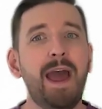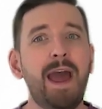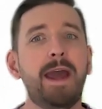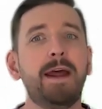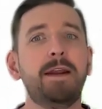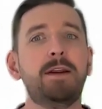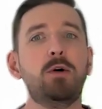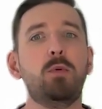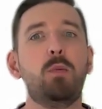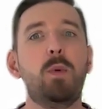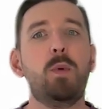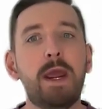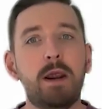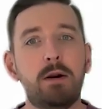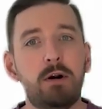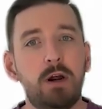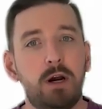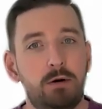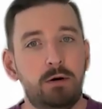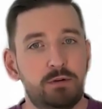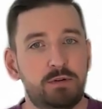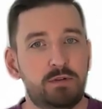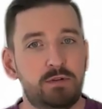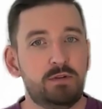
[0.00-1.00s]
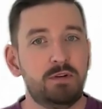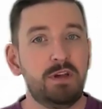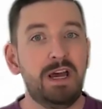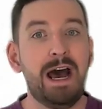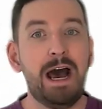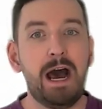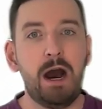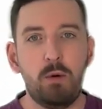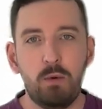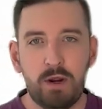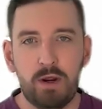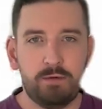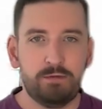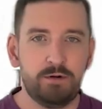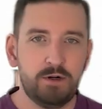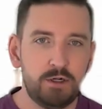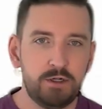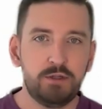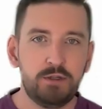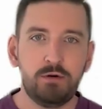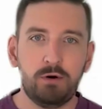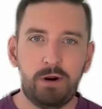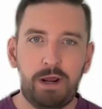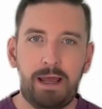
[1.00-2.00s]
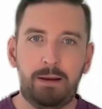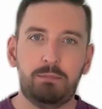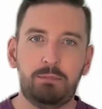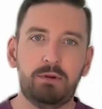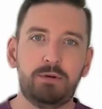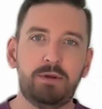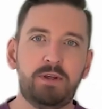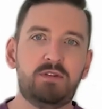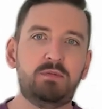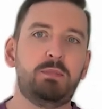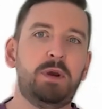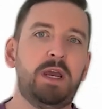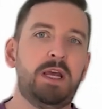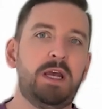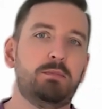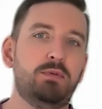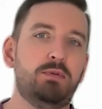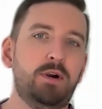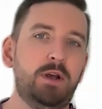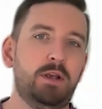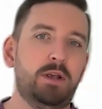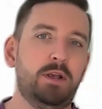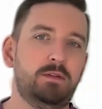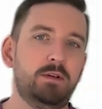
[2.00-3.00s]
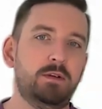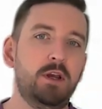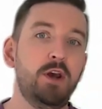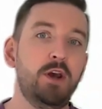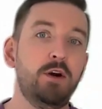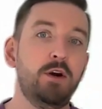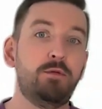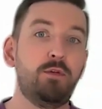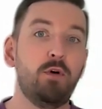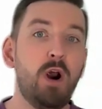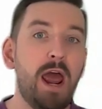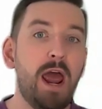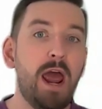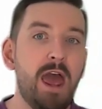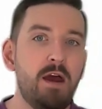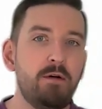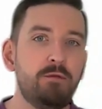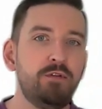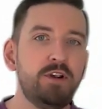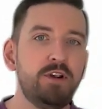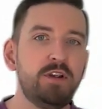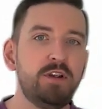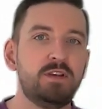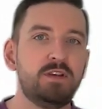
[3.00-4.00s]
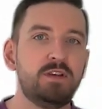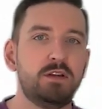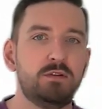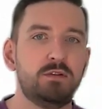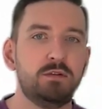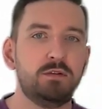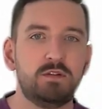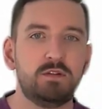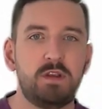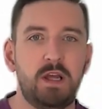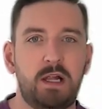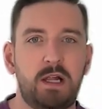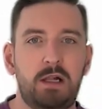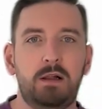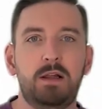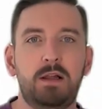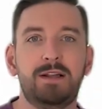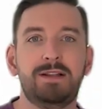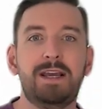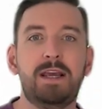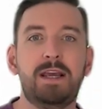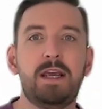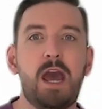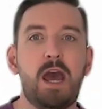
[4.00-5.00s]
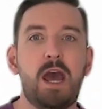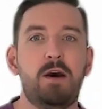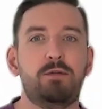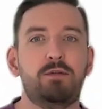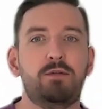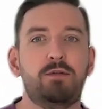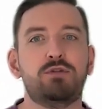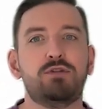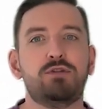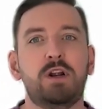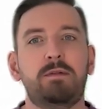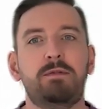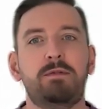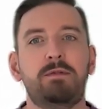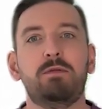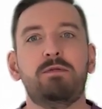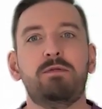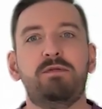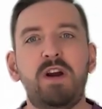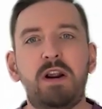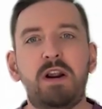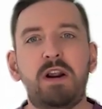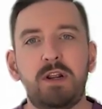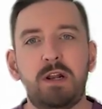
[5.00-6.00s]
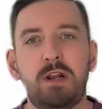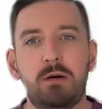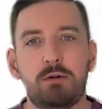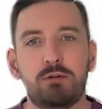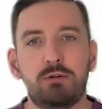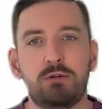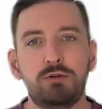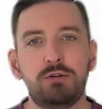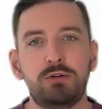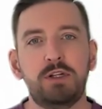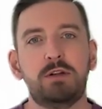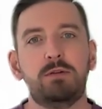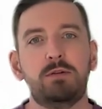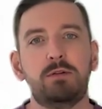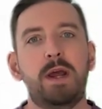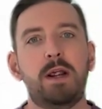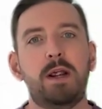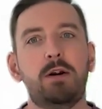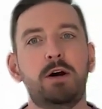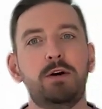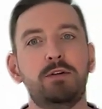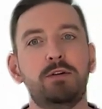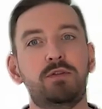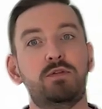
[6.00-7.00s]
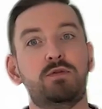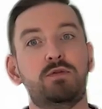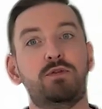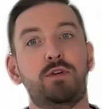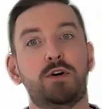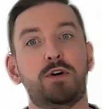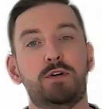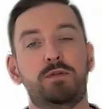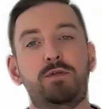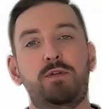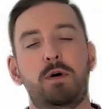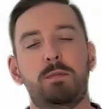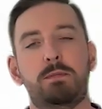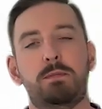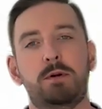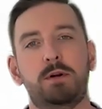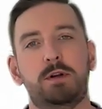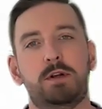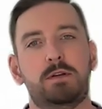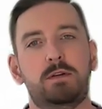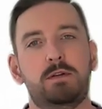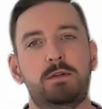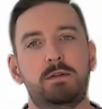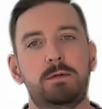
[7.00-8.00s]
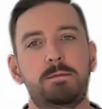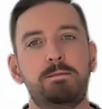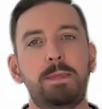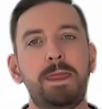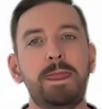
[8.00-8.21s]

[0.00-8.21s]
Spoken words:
In the warehouse, however, your employees pay the price. For every set you sell, they have to travel a very long route in the warehouse for the four products.